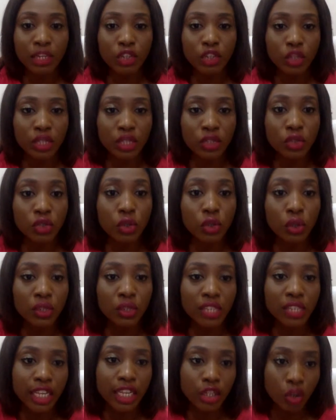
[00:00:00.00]
is
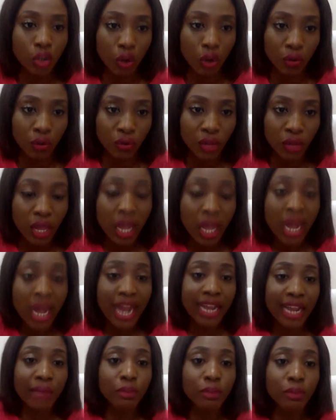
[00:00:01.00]
not enough.
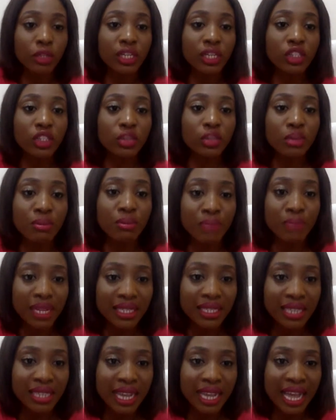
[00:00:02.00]
I am trying to be
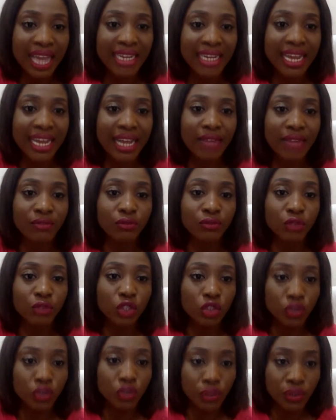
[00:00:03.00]
better, and I have
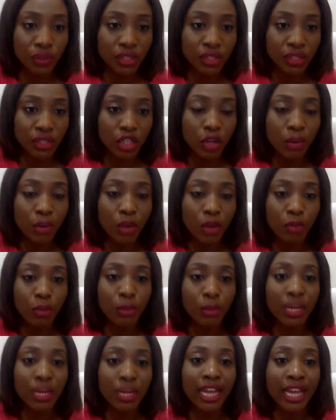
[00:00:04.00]
reduced the number of
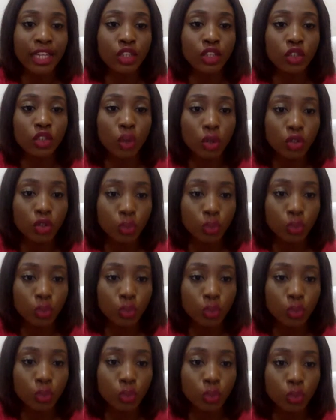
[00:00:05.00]
people I indulge
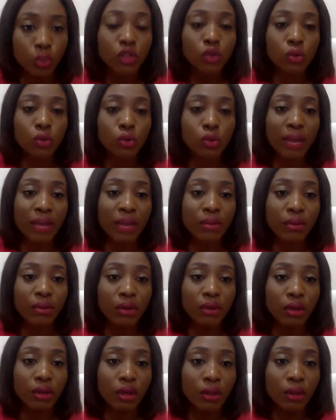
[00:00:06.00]
with to my
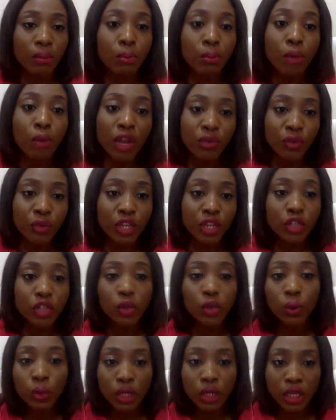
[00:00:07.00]
boyfriend
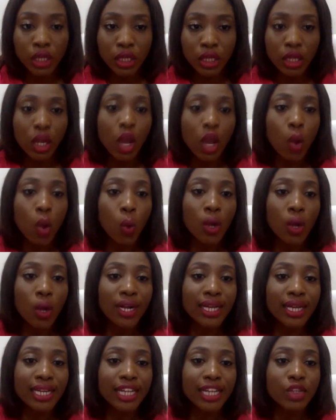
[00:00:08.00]
only. What
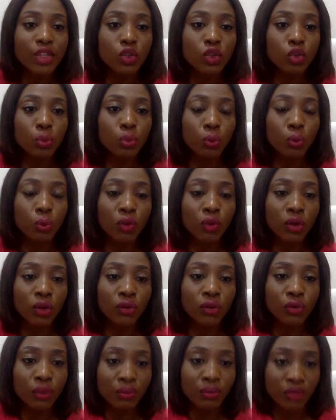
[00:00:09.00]
can I do to move on
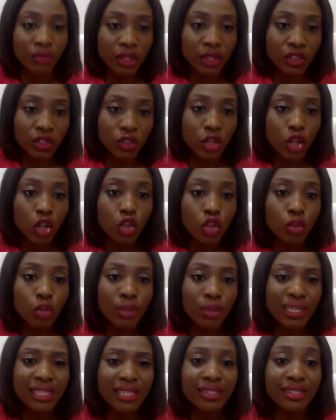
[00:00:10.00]
from this? You
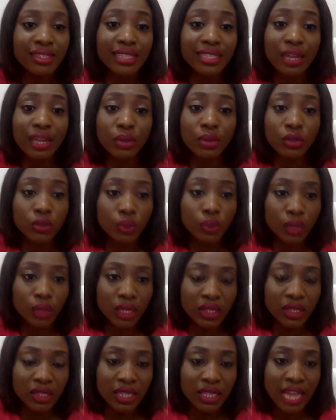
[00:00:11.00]
make it sound so
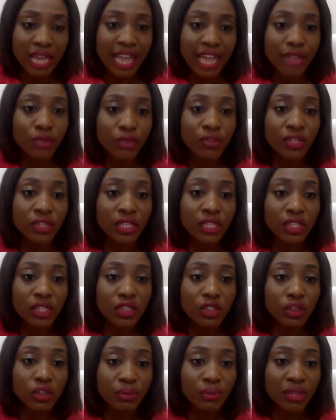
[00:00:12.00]
easy. I don't think it's
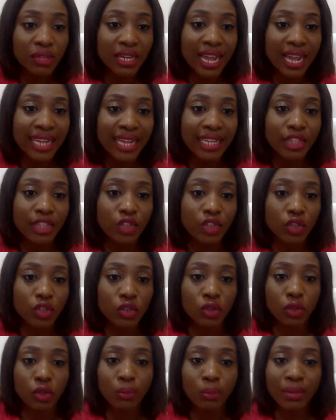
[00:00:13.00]
something I can
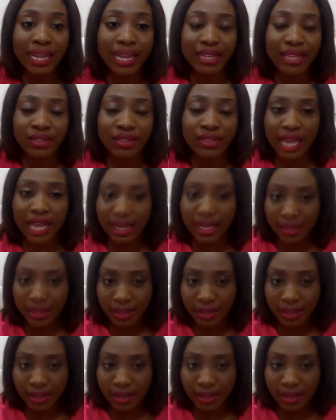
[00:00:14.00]
just stop like that.